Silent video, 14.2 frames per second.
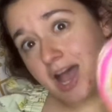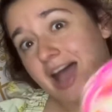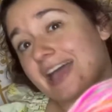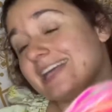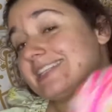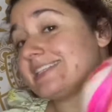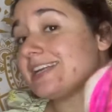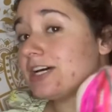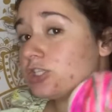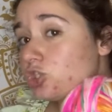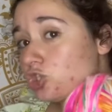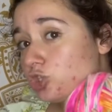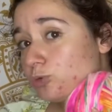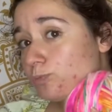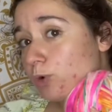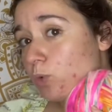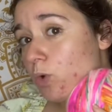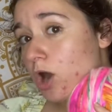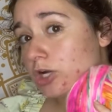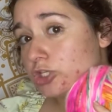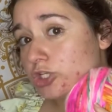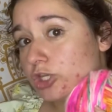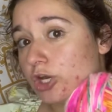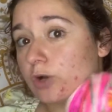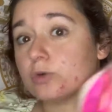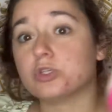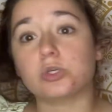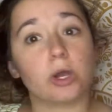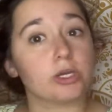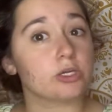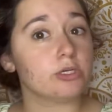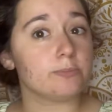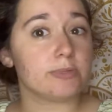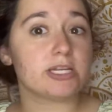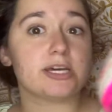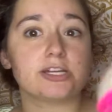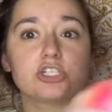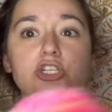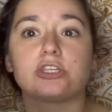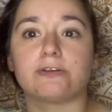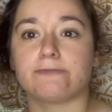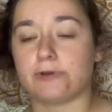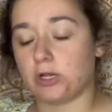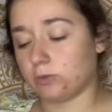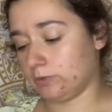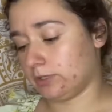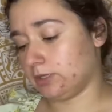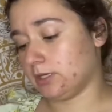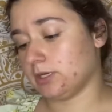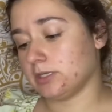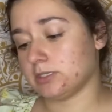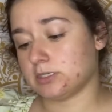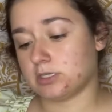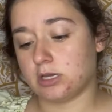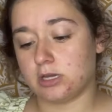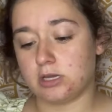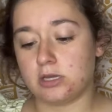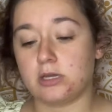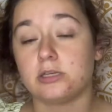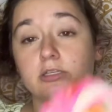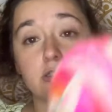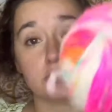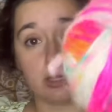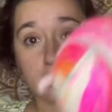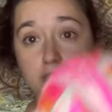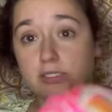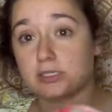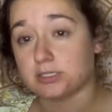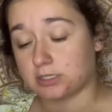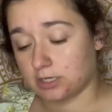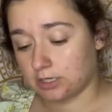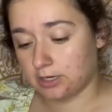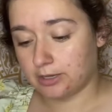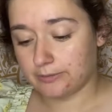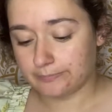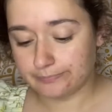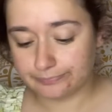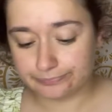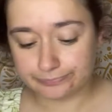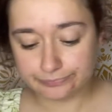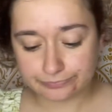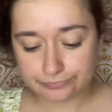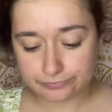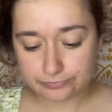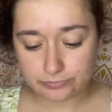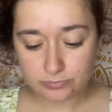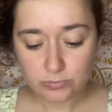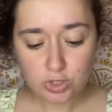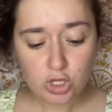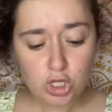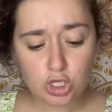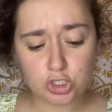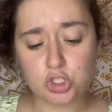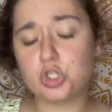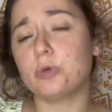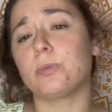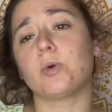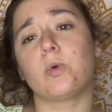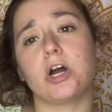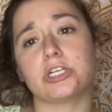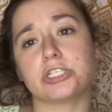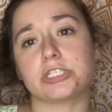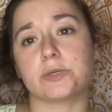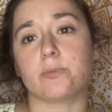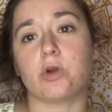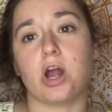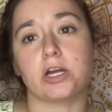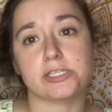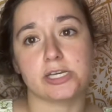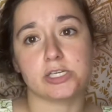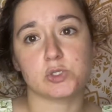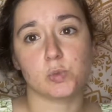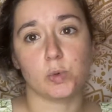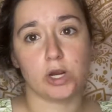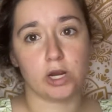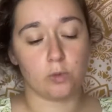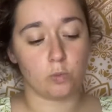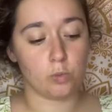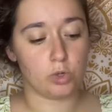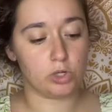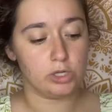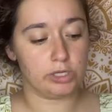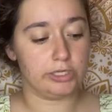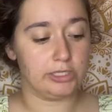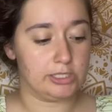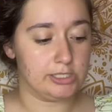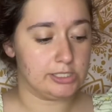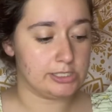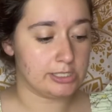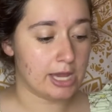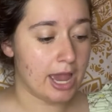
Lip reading: It's not super washed though, so I could potentially felt with this. So that's exciting. Superwash is a process where wool is